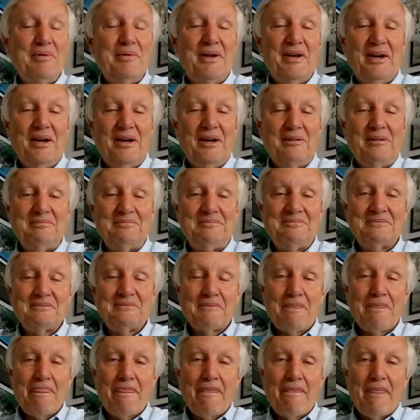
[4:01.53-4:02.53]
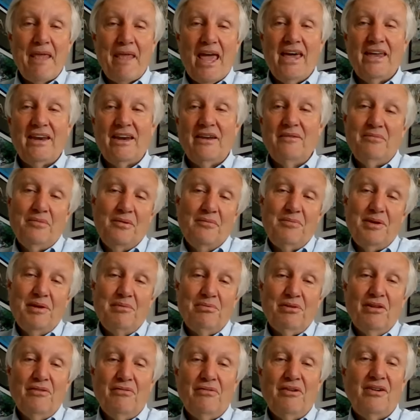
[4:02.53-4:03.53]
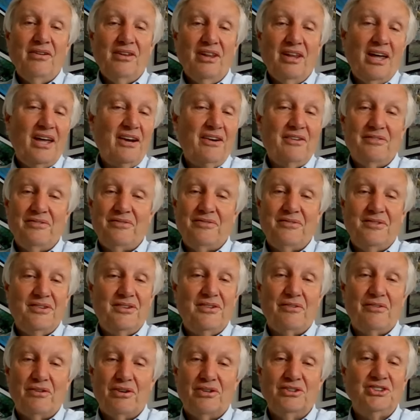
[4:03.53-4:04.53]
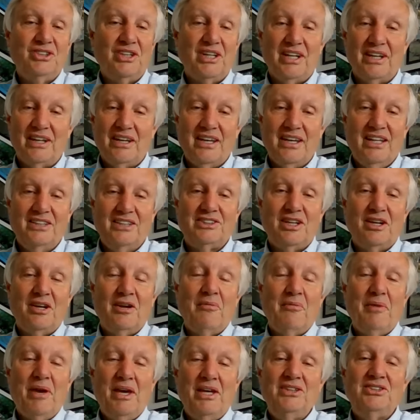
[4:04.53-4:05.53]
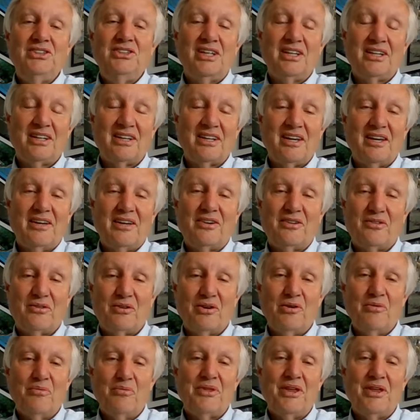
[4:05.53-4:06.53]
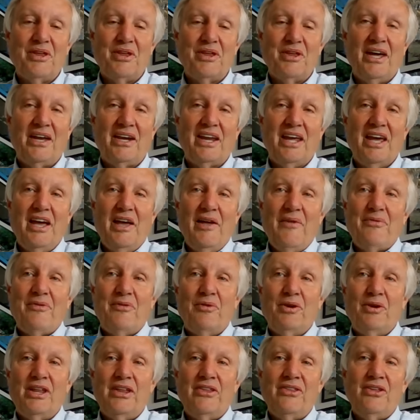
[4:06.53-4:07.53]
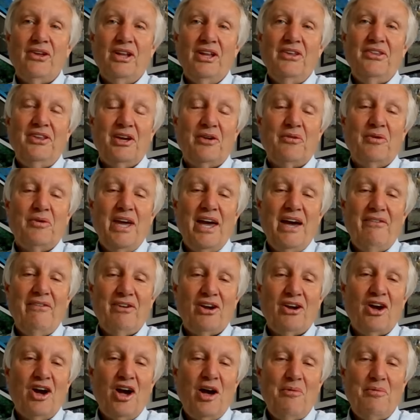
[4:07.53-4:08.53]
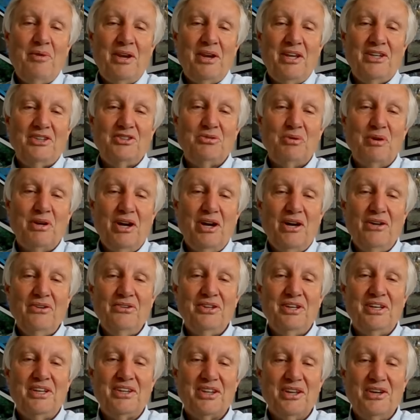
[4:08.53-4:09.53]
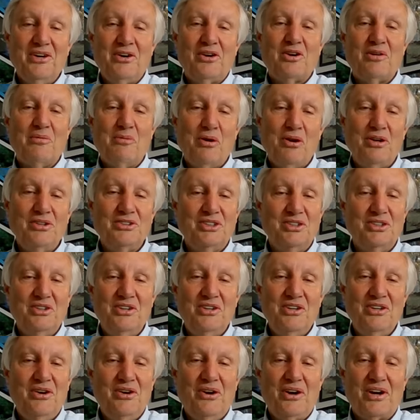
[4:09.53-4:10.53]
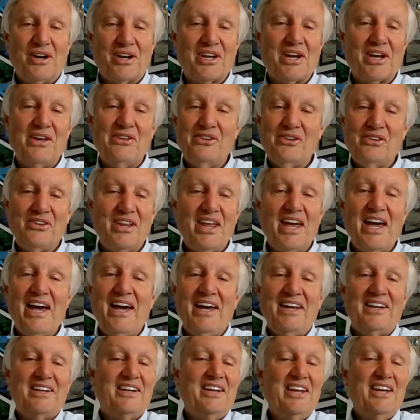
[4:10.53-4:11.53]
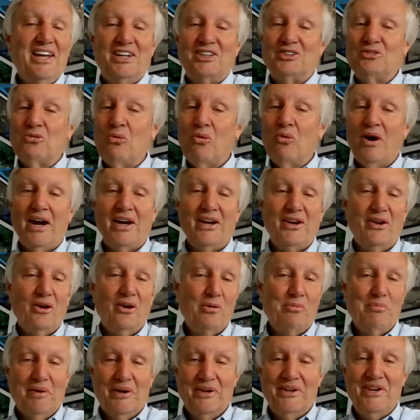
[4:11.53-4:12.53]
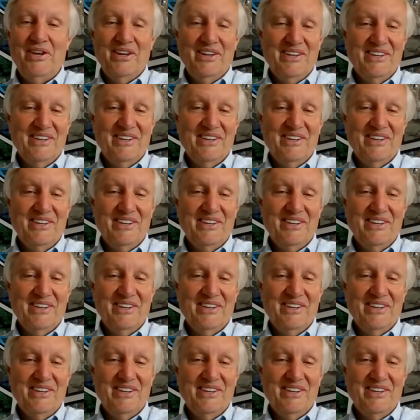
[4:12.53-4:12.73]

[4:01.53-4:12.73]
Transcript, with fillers: Um, and people have a lot of diversity. It's an amazing group that really the only thing we have in common is we all think the Hill Cumorah is in New York. Other than that, it's wide open.